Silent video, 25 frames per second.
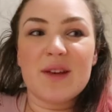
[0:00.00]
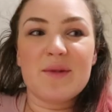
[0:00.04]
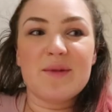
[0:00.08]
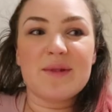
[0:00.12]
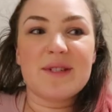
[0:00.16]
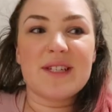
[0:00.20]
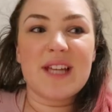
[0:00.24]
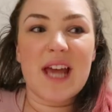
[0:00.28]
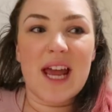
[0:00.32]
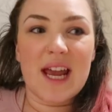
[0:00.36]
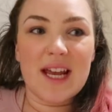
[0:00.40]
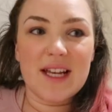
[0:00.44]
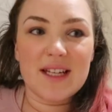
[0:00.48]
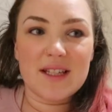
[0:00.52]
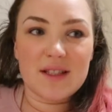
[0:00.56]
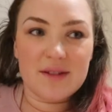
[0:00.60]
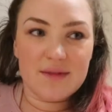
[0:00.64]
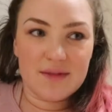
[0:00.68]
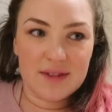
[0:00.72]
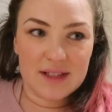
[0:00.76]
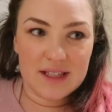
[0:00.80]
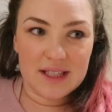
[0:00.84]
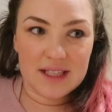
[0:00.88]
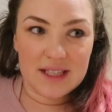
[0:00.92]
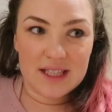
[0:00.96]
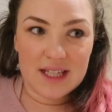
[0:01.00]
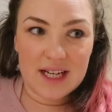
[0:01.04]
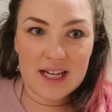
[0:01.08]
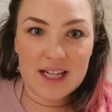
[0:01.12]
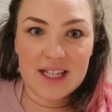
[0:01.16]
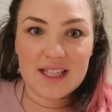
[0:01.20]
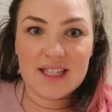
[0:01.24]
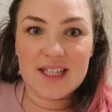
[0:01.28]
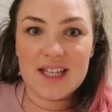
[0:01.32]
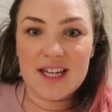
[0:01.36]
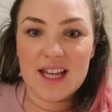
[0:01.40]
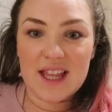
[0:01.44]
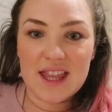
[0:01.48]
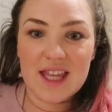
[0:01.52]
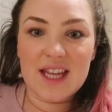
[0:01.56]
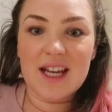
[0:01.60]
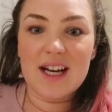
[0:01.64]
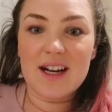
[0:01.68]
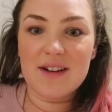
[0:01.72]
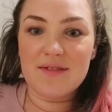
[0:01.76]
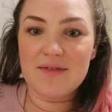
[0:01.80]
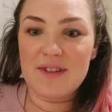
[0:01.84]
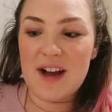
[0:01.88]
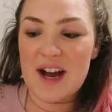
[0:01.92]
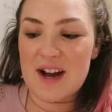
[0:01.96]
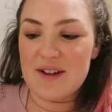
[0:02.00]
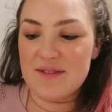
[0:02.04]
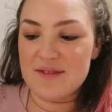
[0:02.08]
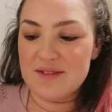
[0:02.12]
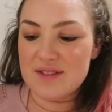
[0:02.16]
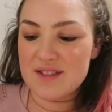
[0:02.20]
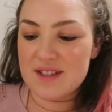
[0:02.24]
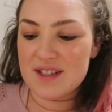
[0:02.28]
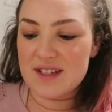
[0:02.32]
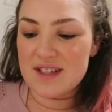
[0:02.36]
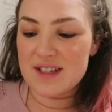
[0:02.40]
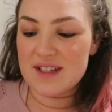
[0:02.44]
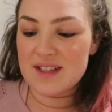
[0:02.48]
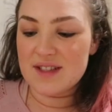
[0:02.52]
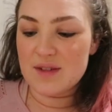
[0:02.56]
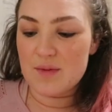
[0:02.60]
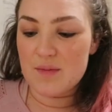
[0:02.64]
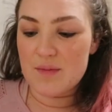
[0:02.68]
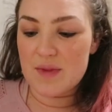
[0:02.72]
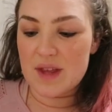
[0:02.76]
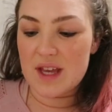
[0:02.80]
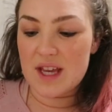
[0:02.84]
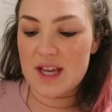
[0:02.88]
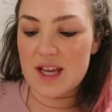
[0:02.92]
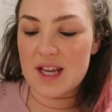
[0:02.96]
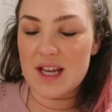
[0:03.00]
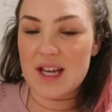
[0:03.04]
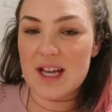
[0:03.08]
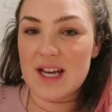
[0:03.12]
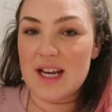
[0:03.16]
that would taste really nice, and I think I found something,